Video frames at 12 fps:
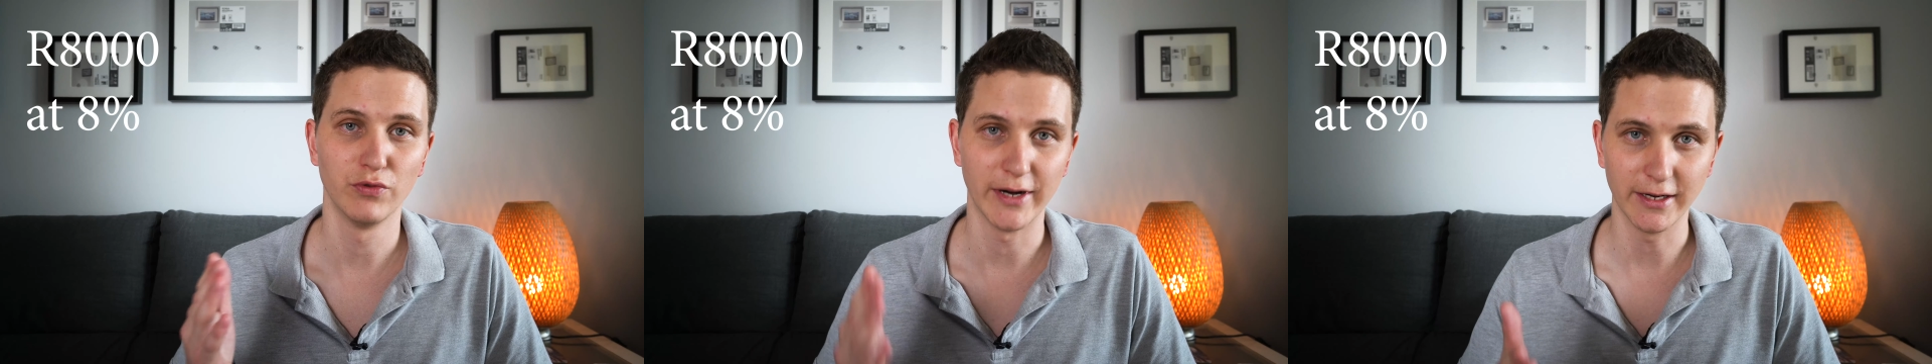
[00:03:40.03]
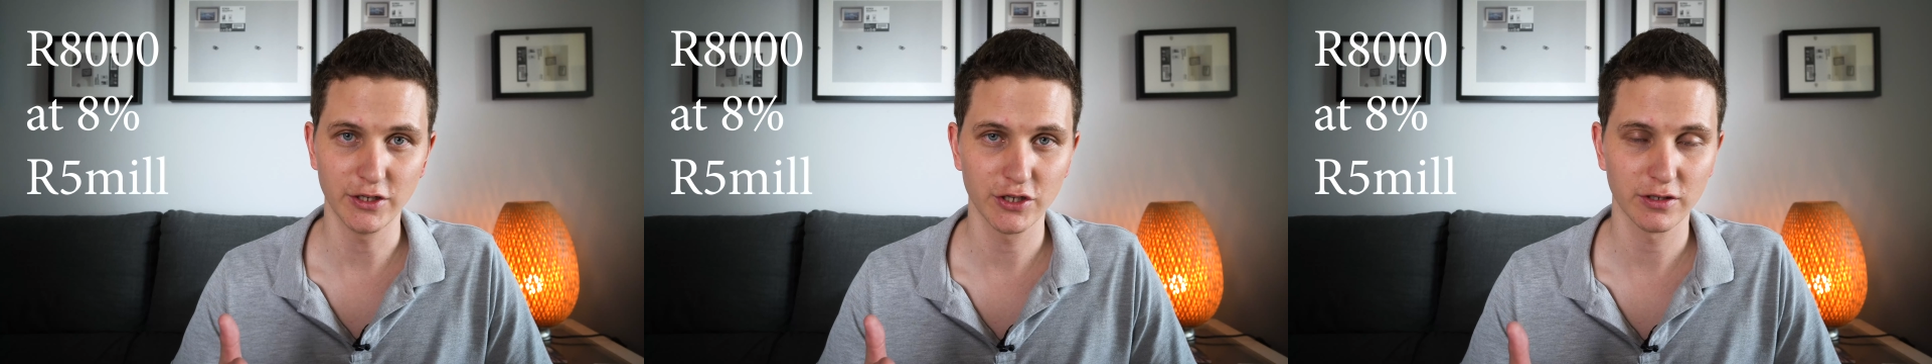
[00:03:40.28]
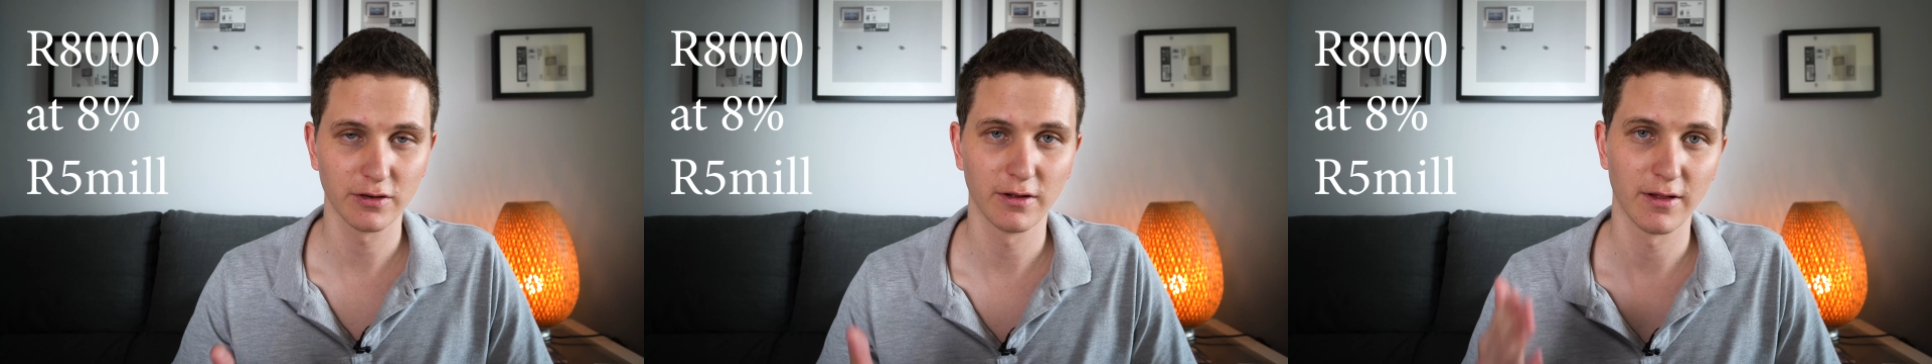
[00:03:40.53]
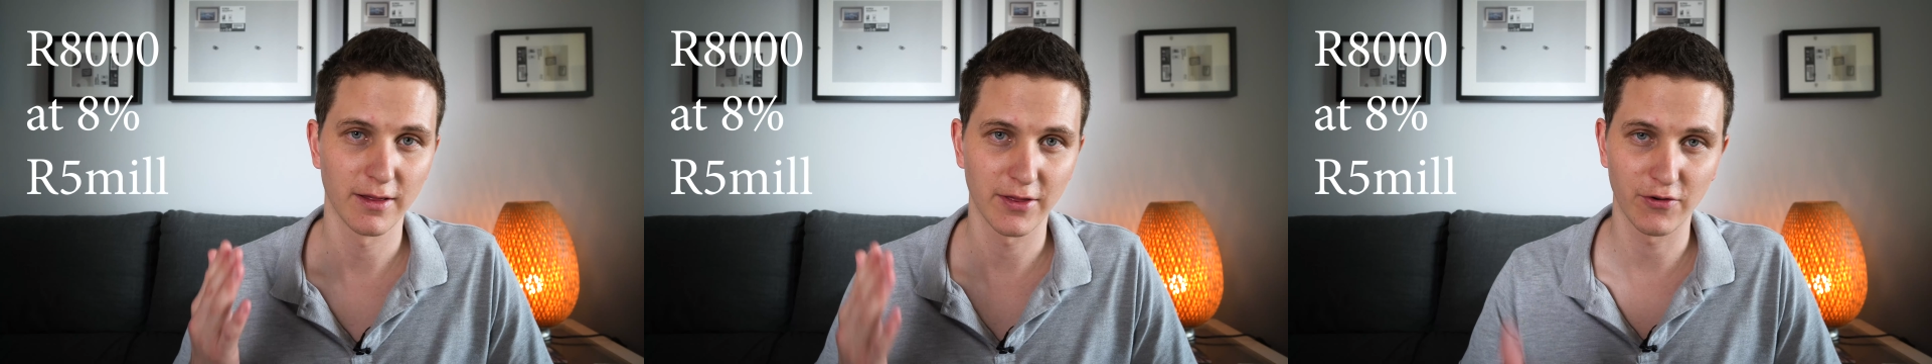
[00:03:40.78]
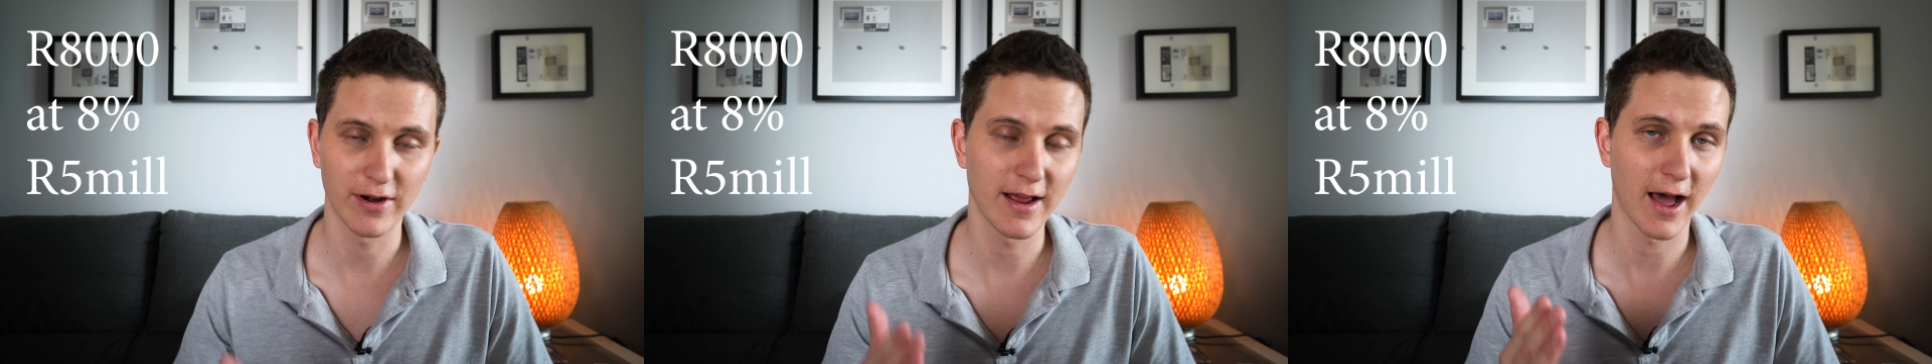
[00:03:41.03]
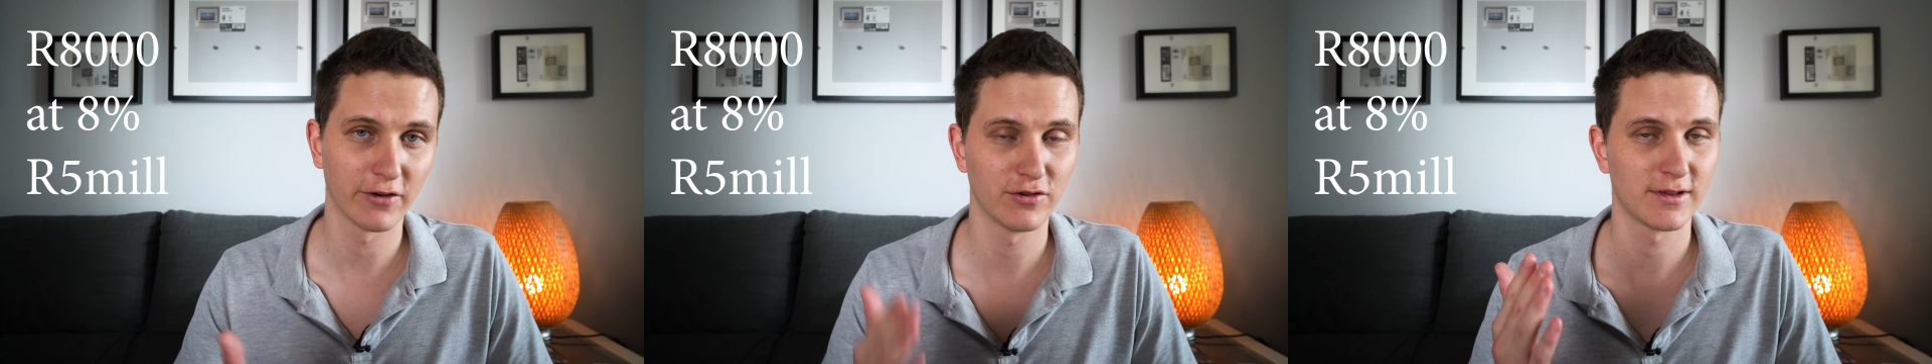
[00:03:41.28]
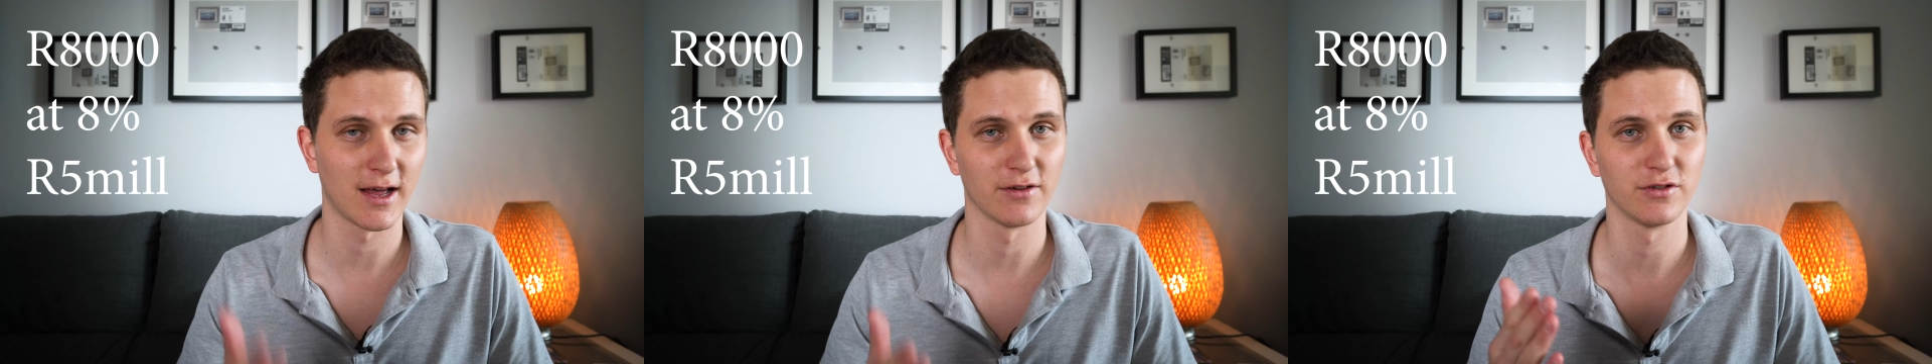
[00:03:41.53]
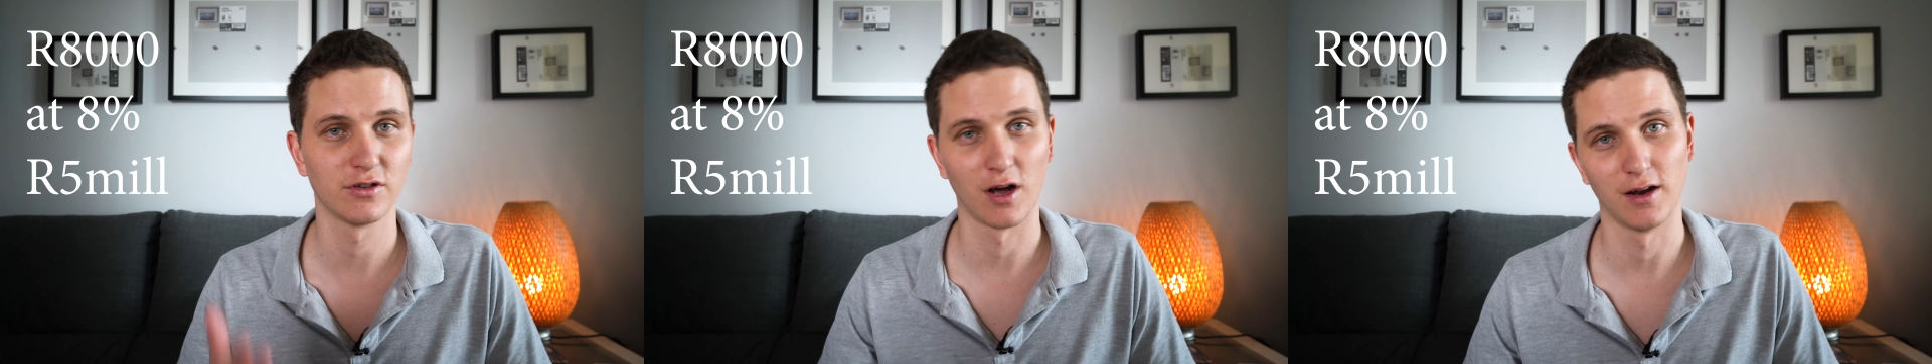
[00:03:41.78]
reach
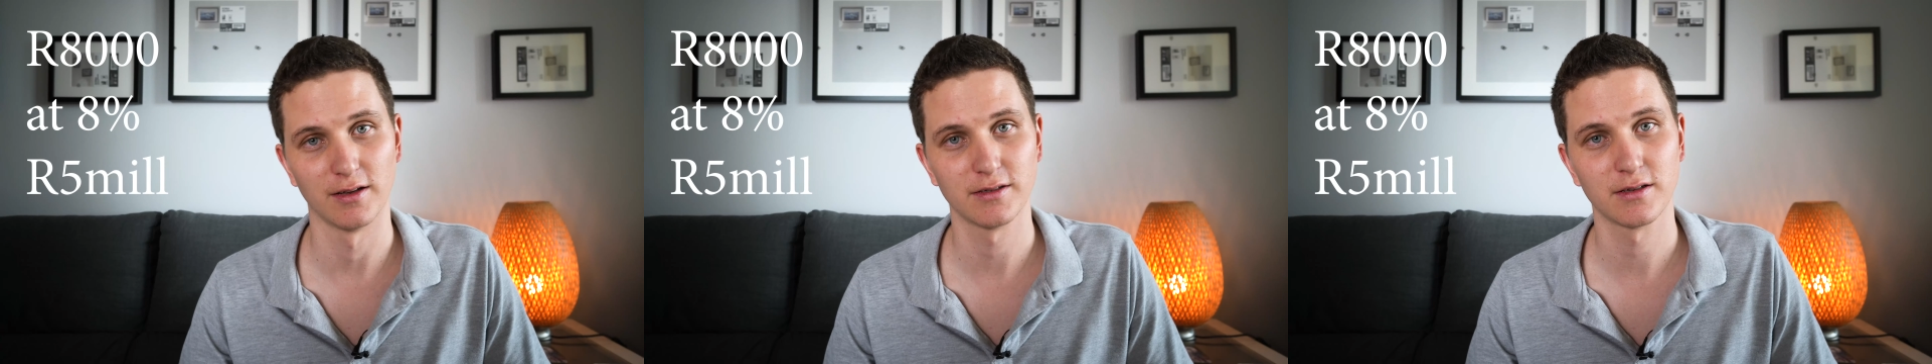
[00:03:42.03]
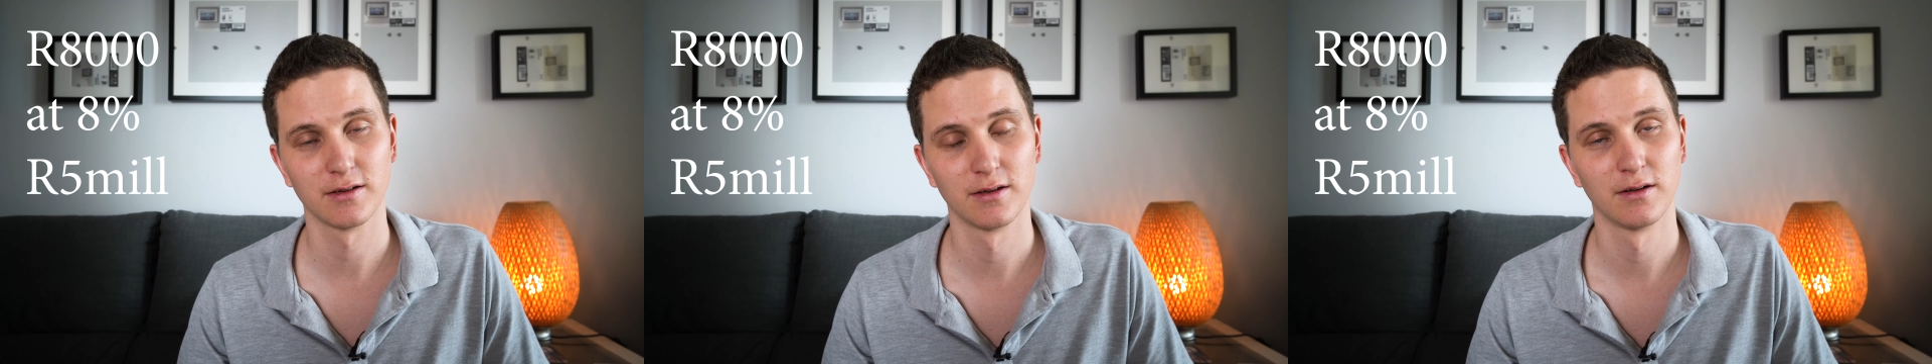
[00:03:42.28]
$300,000,